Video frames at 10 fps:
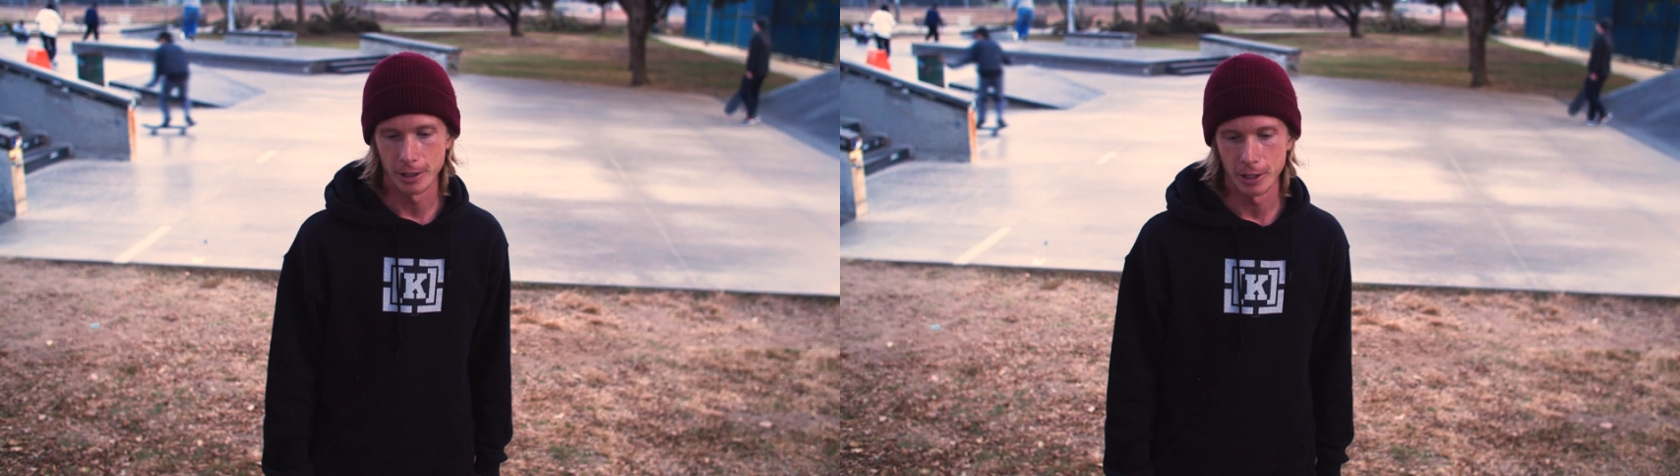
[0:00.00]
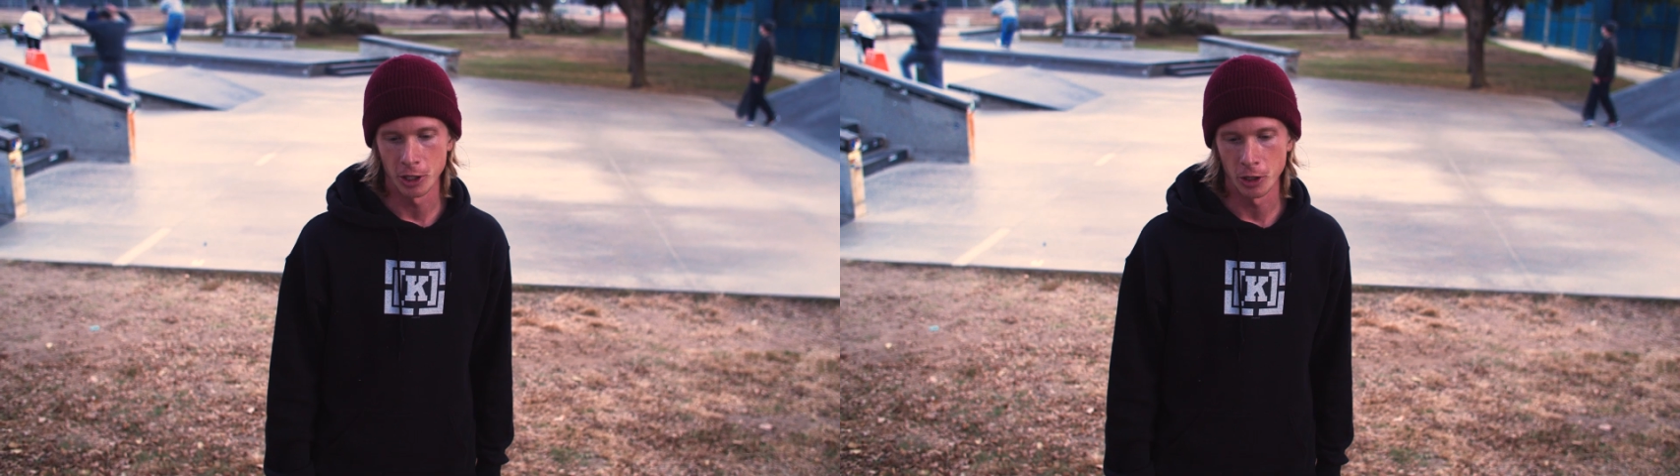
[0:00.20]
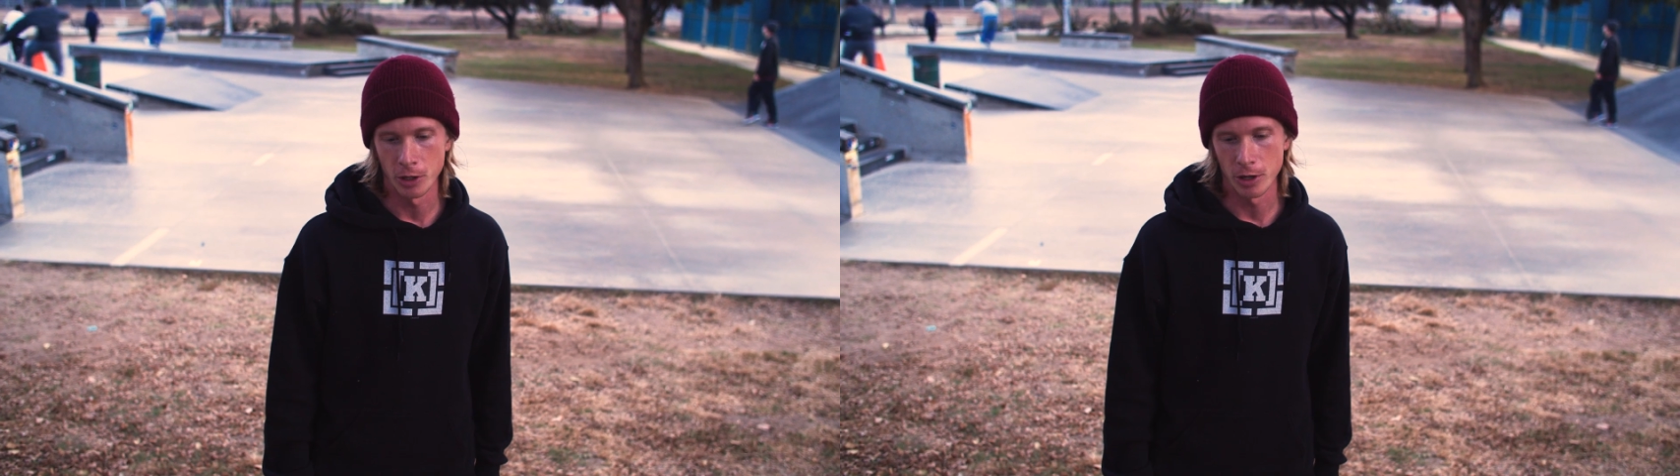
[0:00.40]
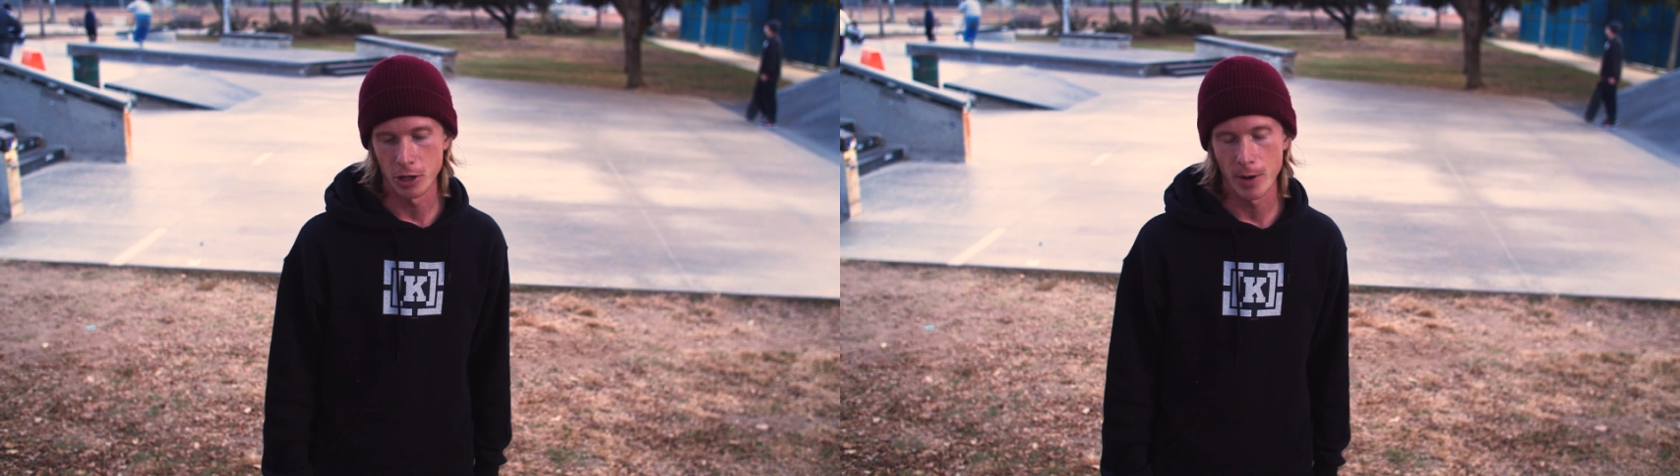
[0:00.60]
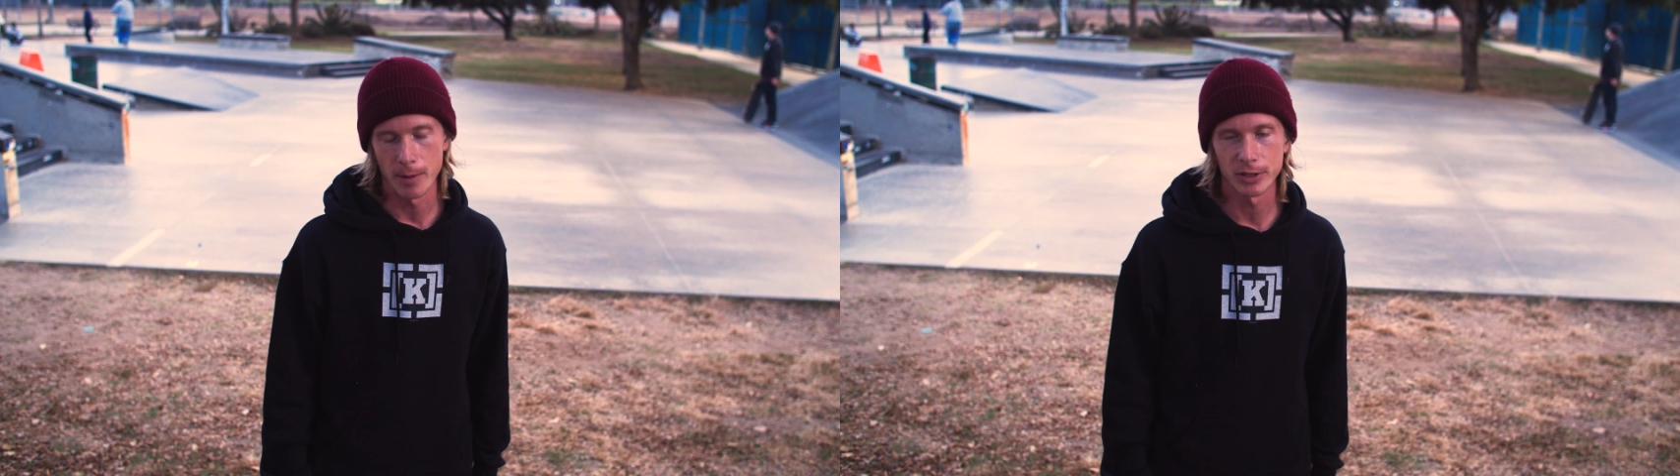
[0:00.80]
You know,
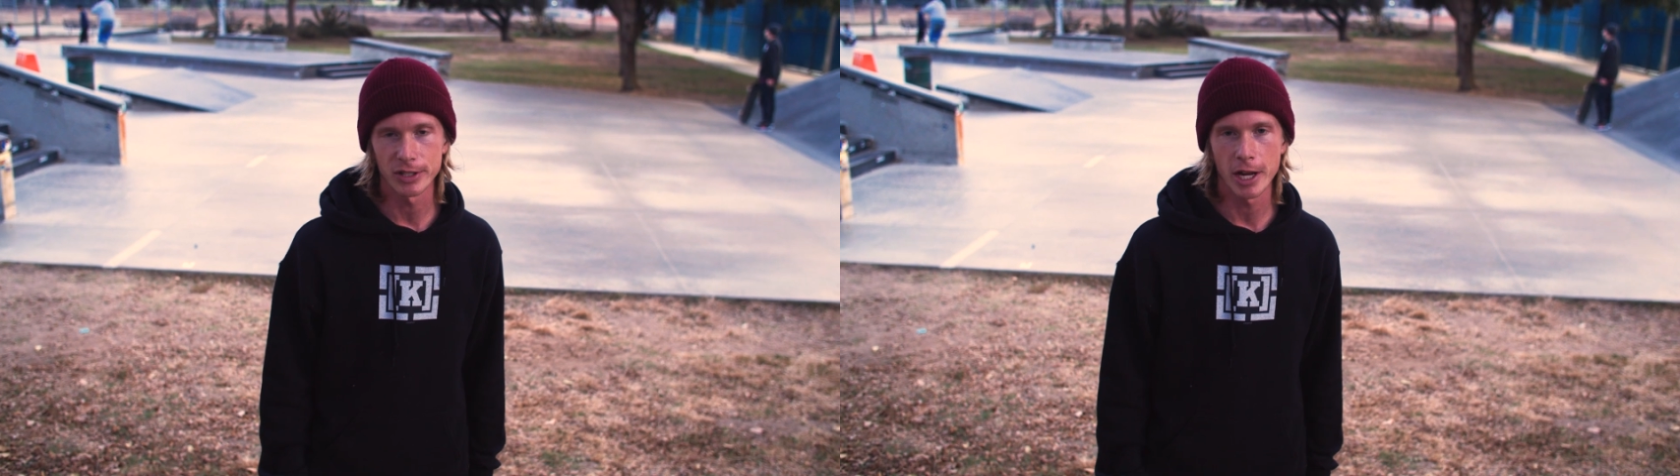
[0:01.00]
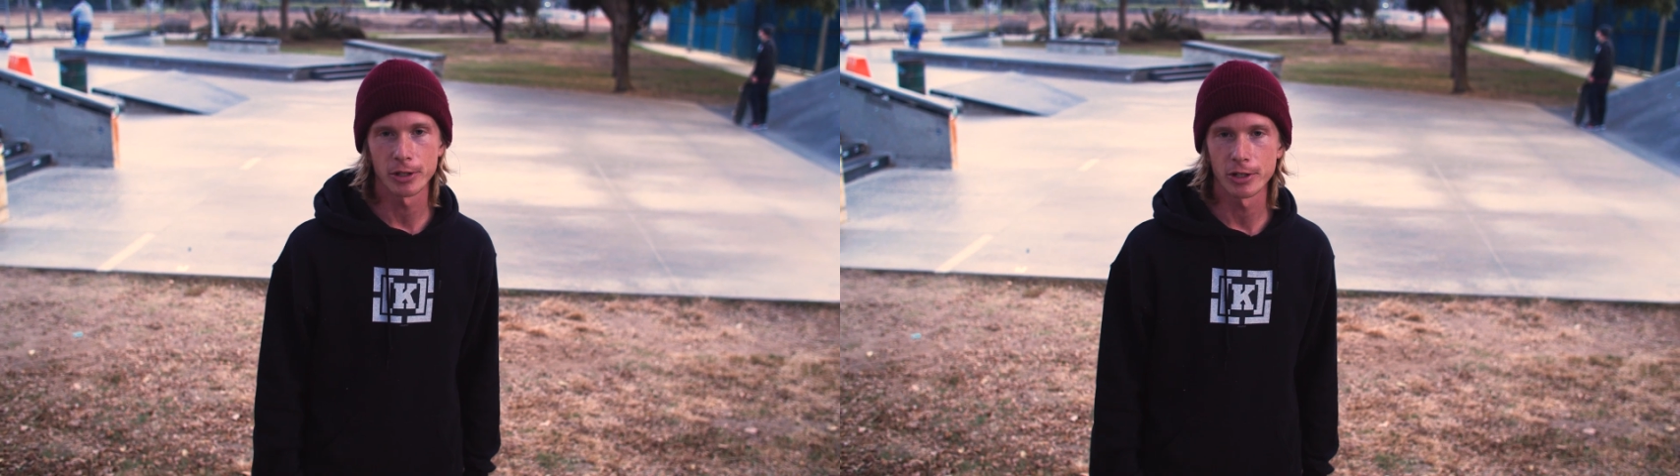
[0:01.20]
you might be saying